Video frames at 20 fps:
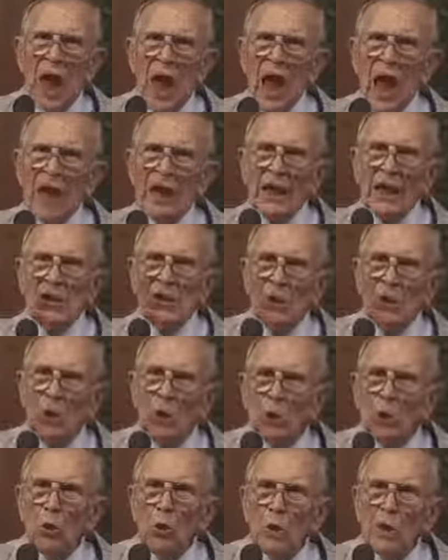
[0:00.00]
and it's
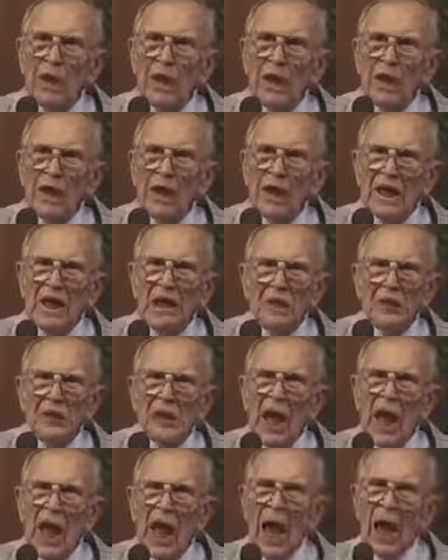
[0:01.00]
who he
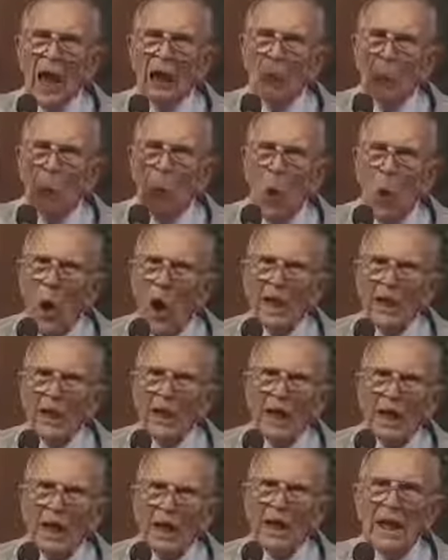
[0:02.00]
is and what
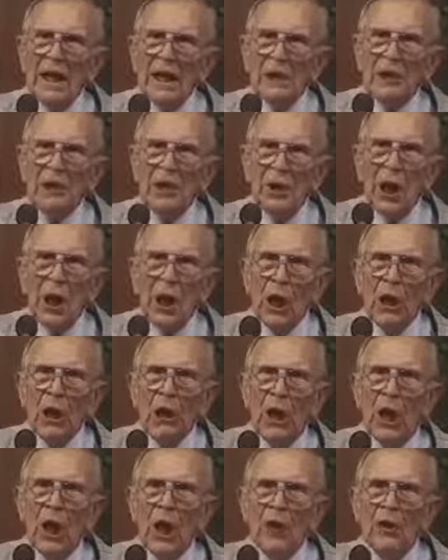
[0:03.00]
he has
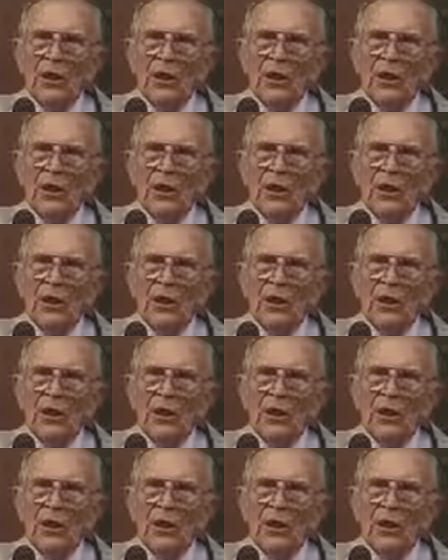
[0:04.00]
done.